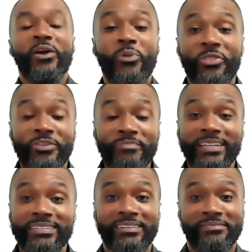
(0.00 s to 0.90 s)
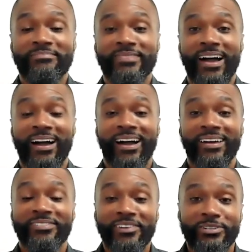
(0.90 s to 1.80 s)
Within my team,
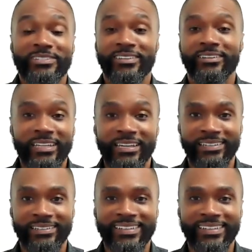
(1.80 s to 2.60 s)
there was a young lady